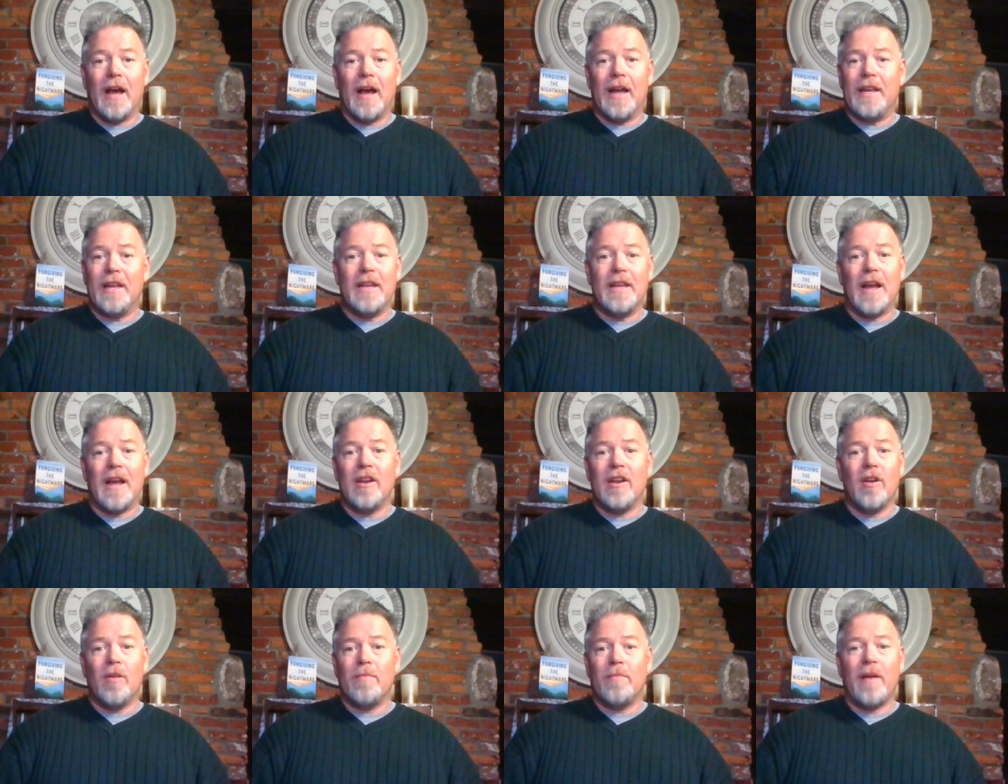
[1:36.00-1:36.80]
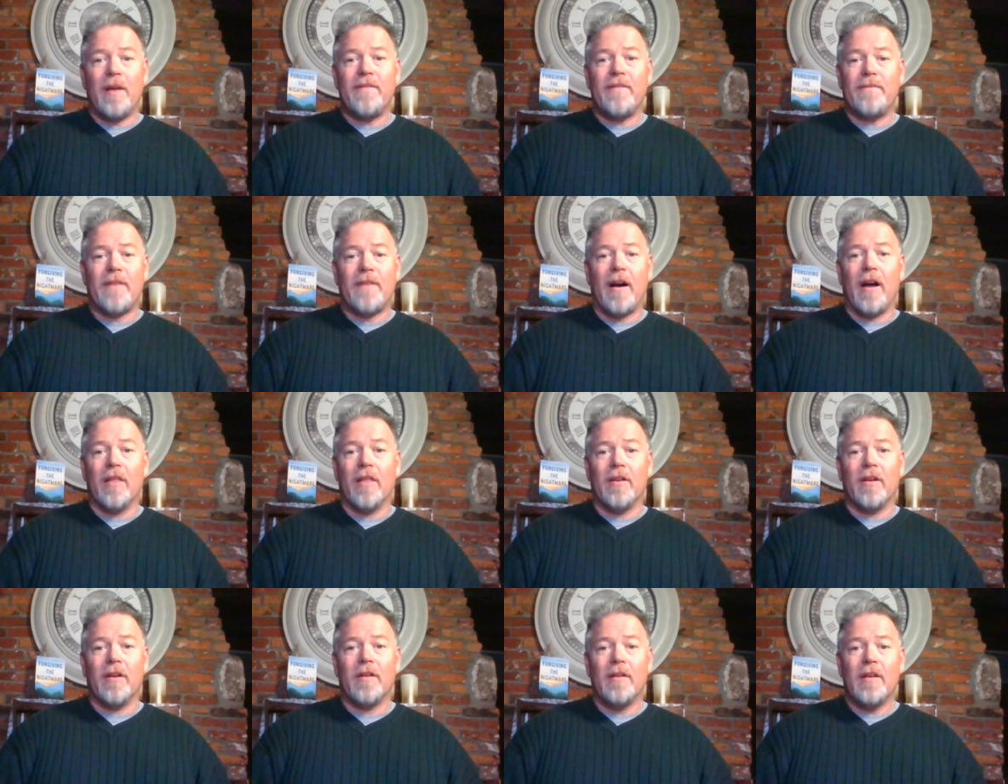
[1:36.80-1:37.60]
I did not know my
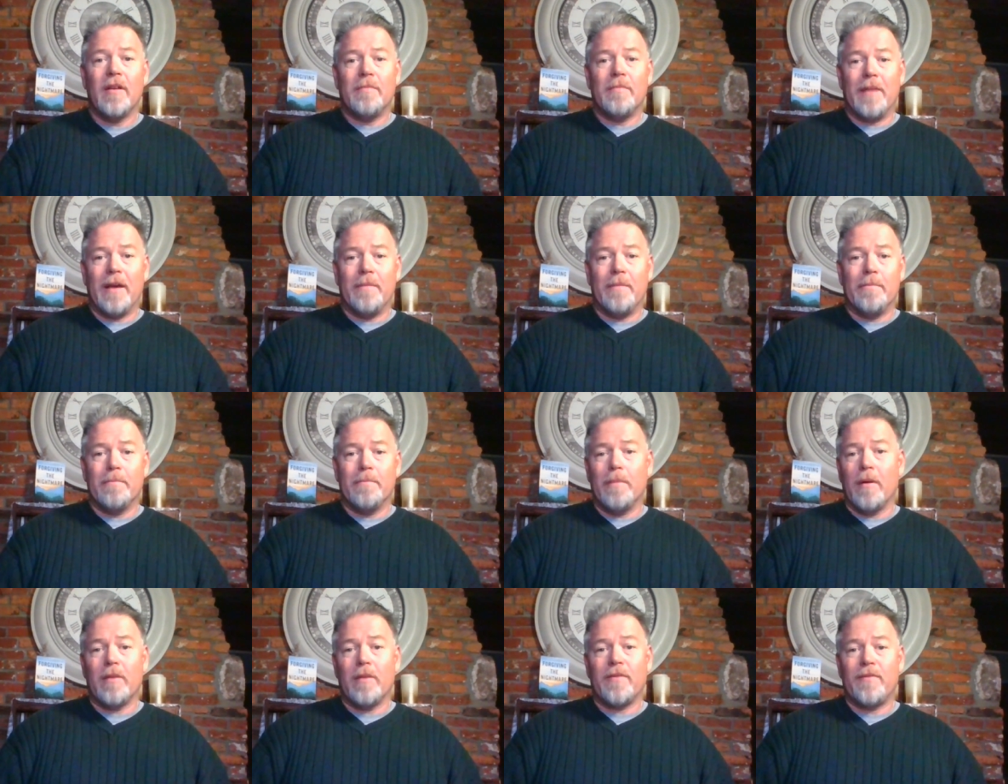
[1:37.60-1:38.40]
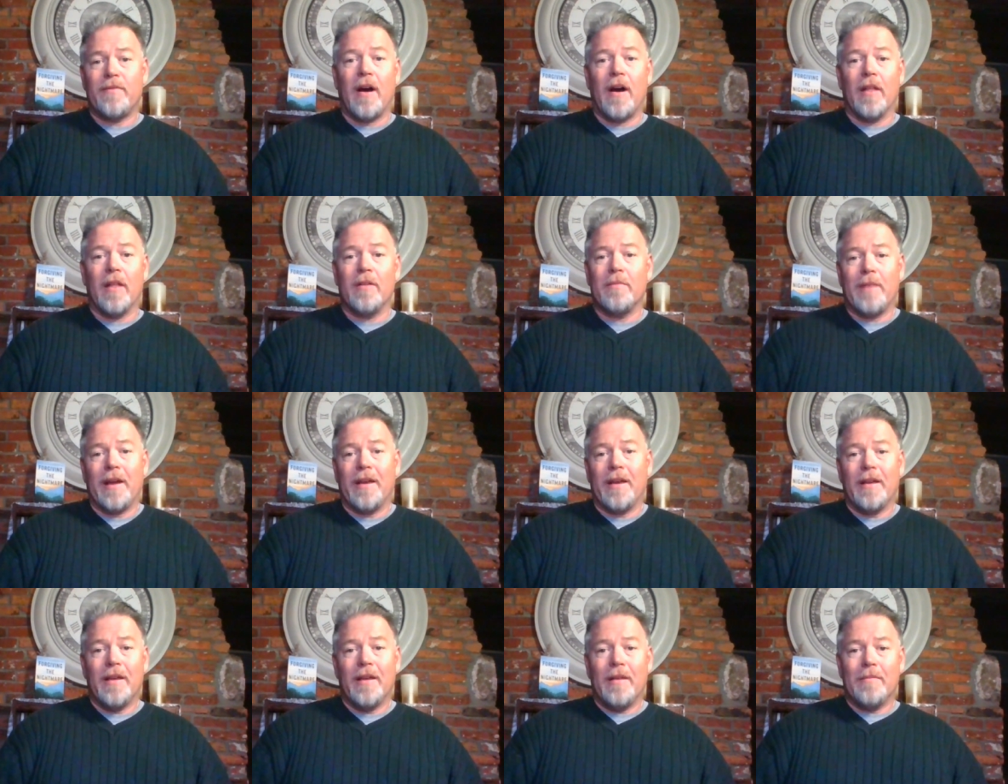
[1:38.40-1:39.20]
father, my birth father,
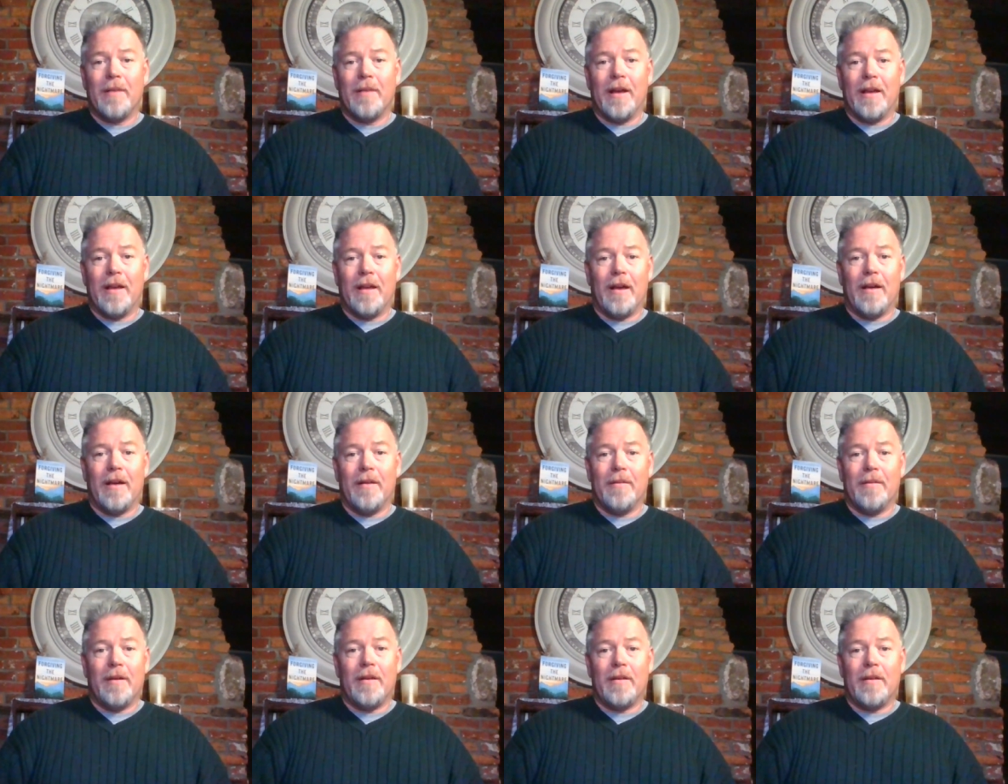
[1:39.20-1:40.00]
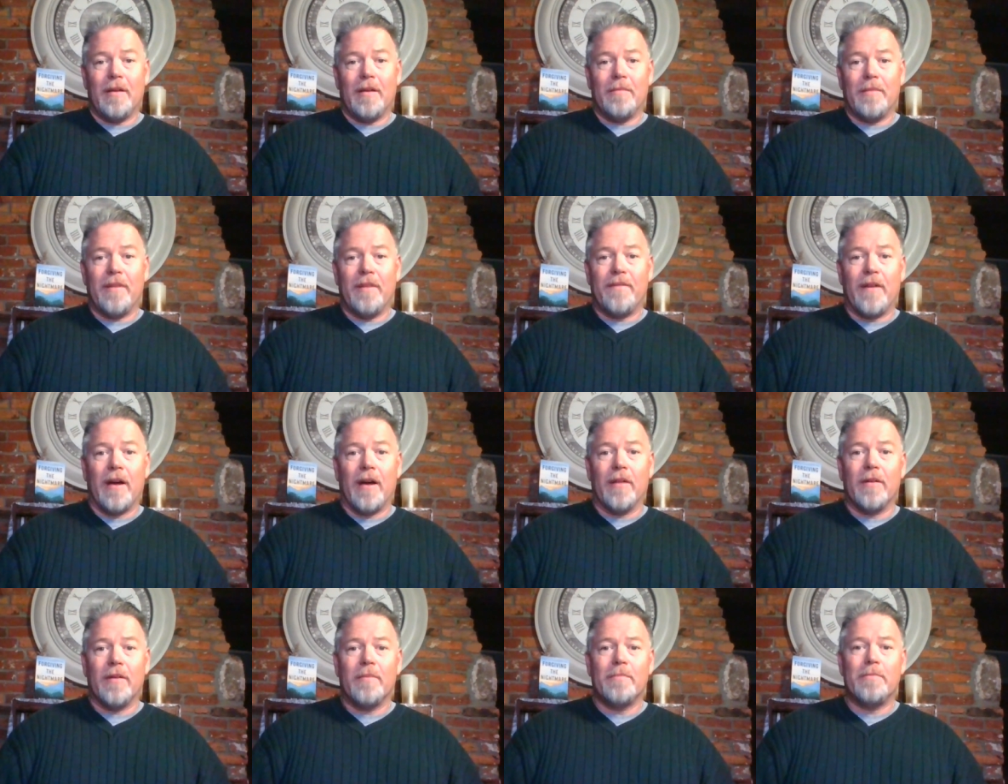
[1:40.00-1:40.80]
my my uh, you know my
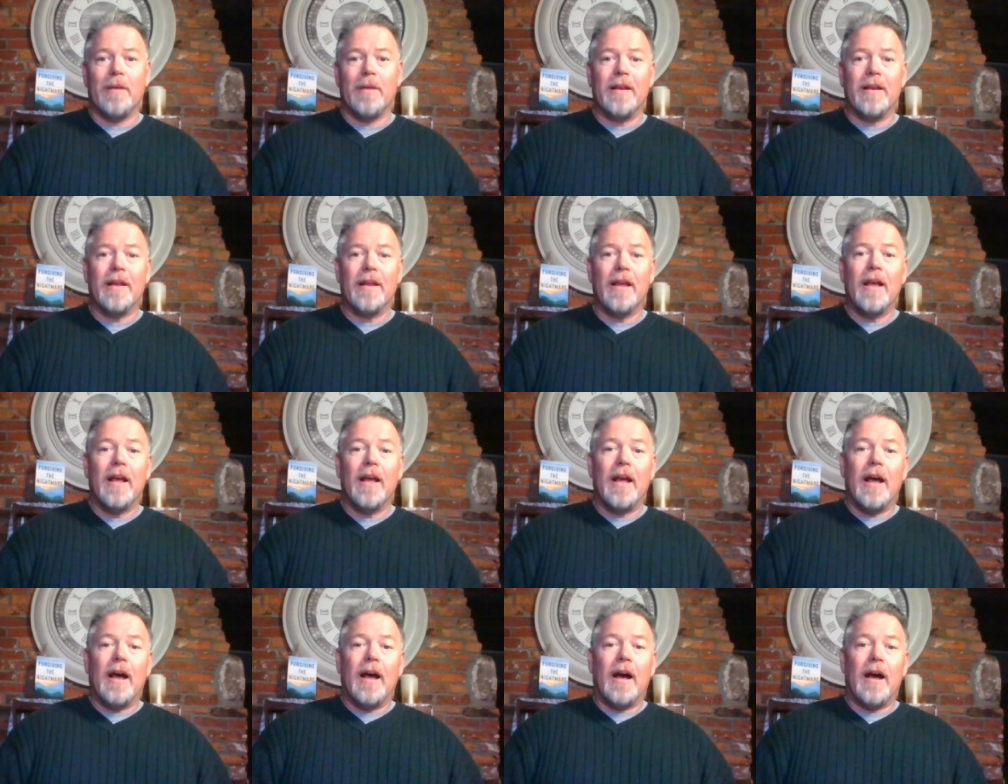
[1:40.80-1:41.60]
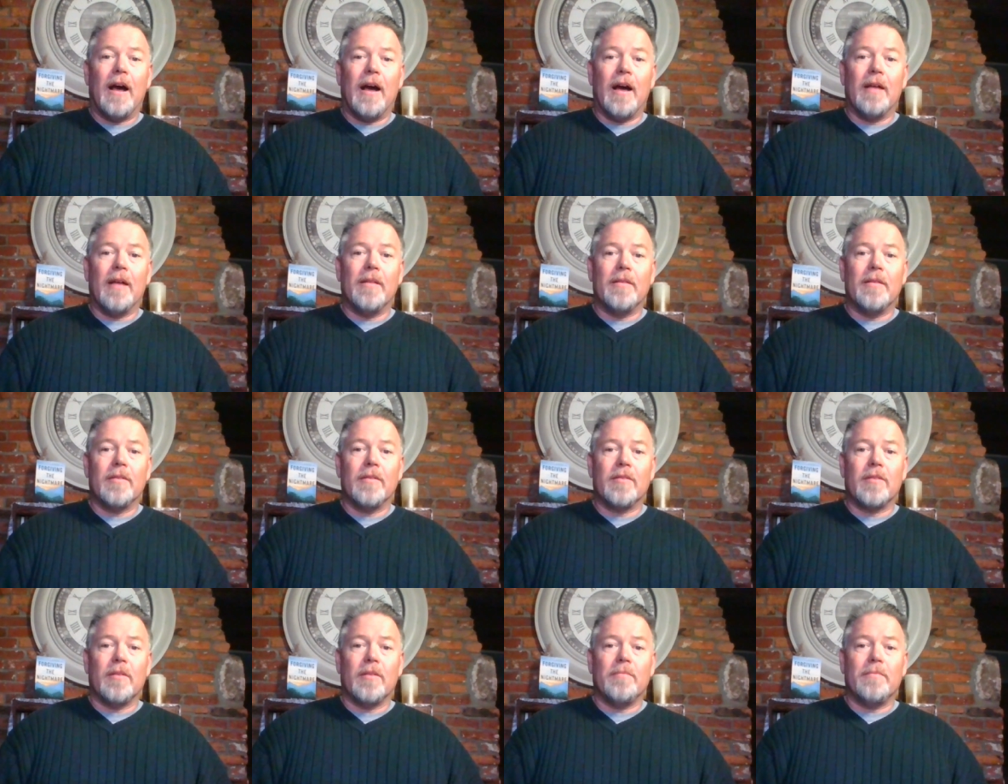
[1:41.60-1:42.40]
father, but uh,
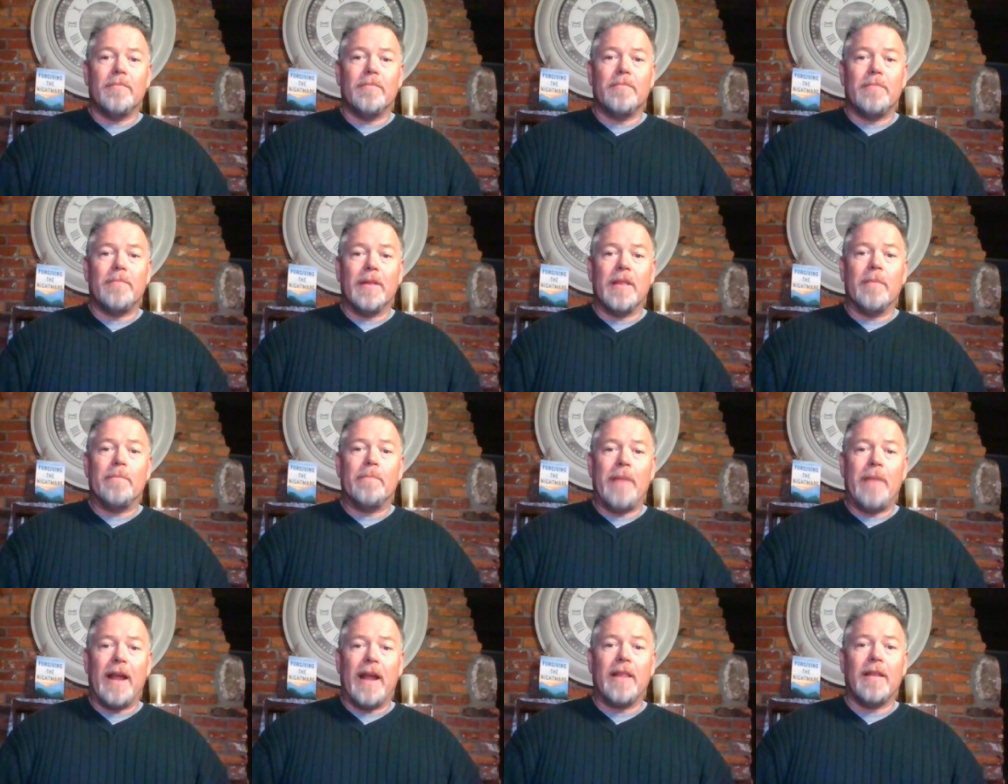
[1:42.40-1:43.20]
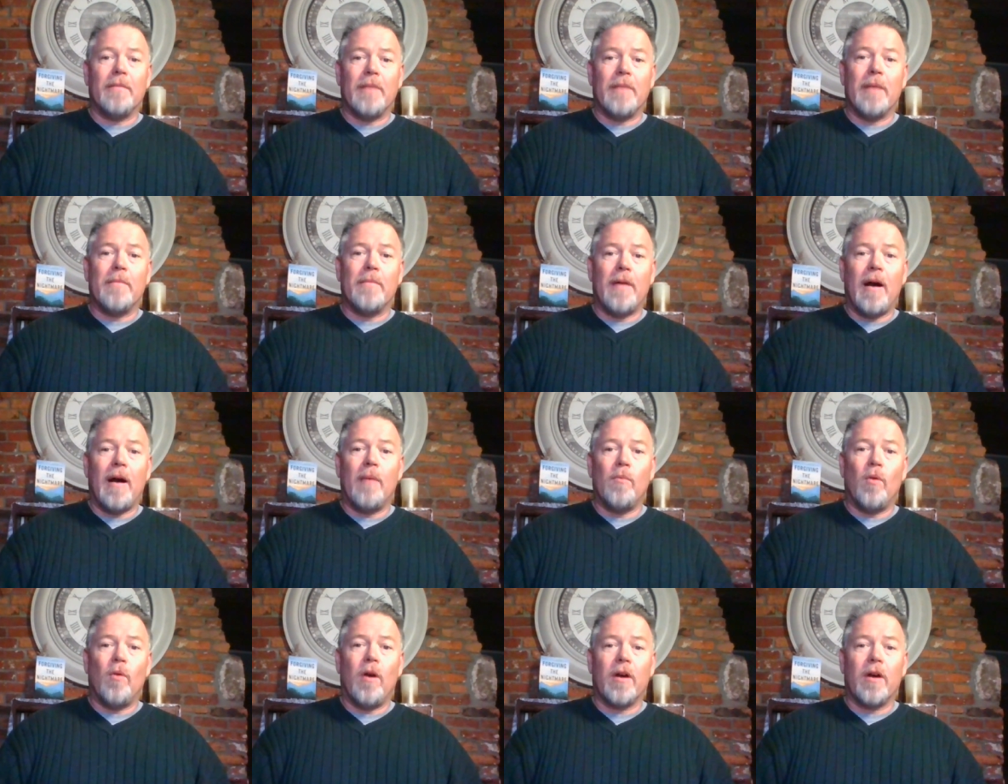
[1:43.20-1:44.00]
but the pain that my
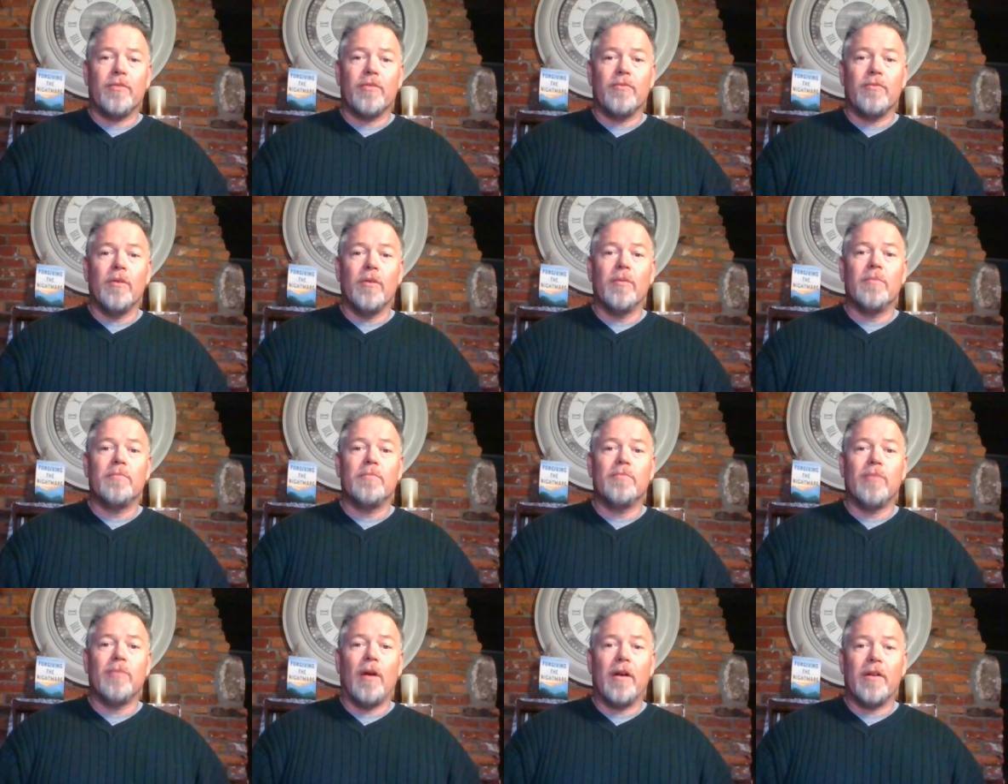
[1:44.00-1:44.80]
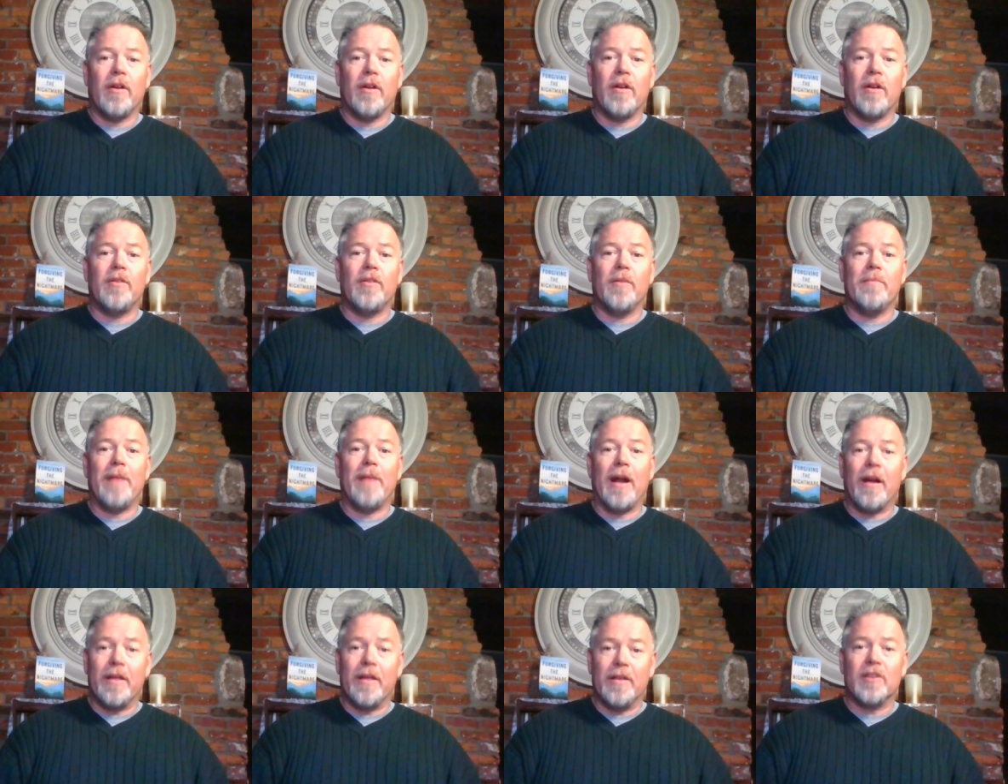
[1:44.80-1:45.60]
mom walked through brought her to
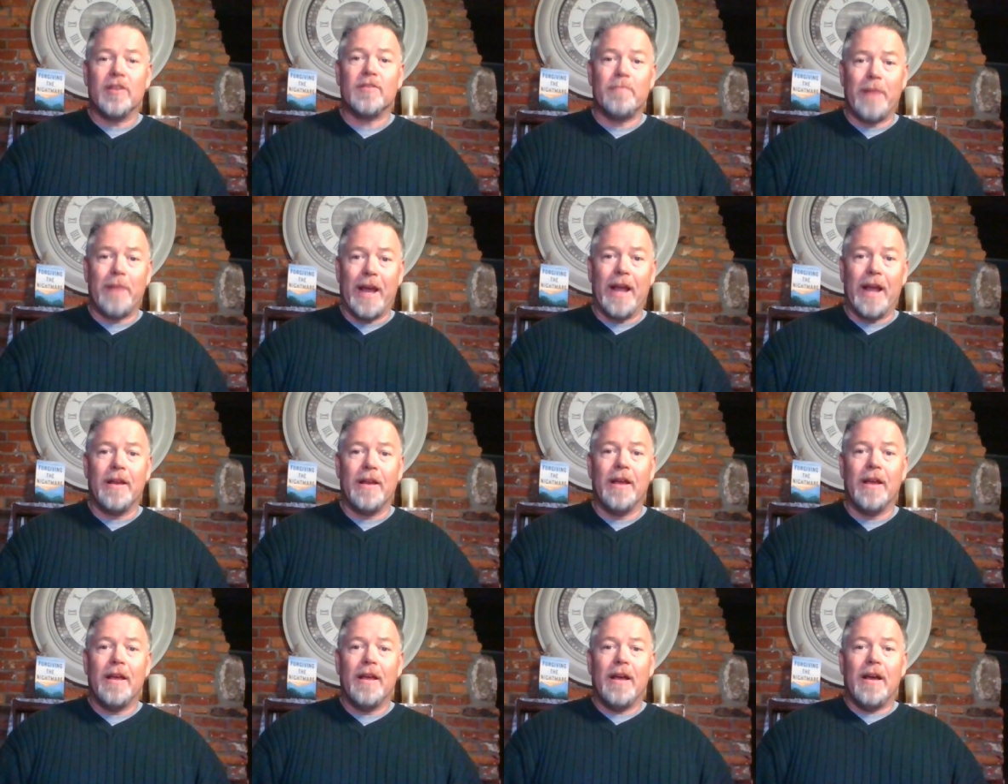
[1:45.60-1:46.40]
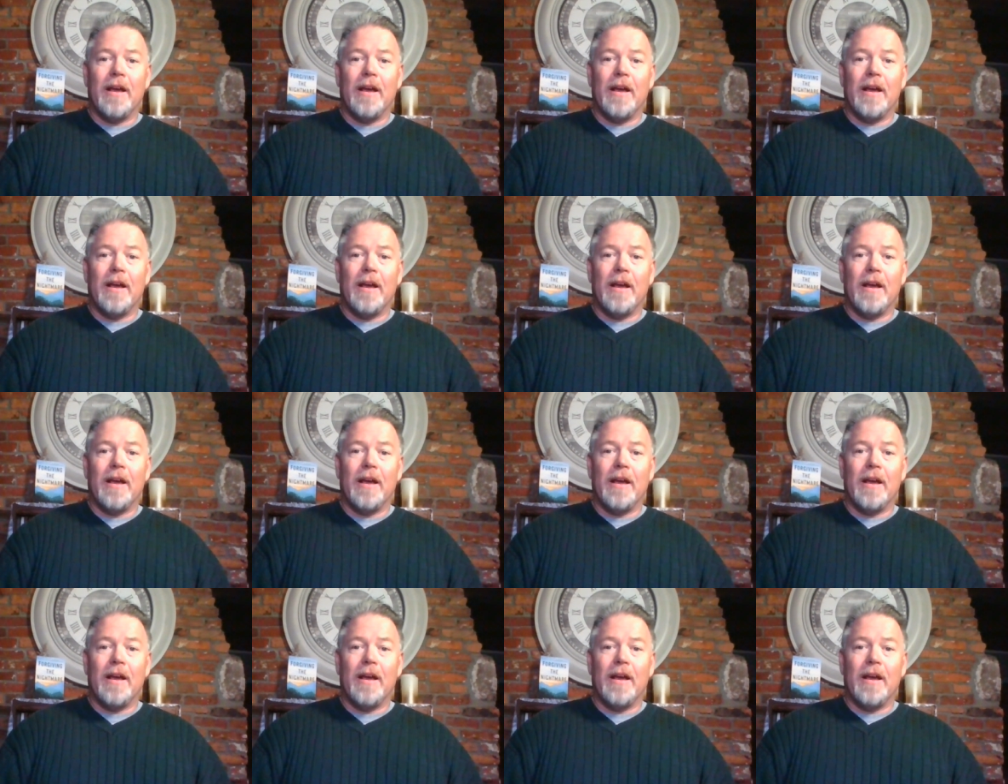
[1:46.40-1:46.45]
marry this man,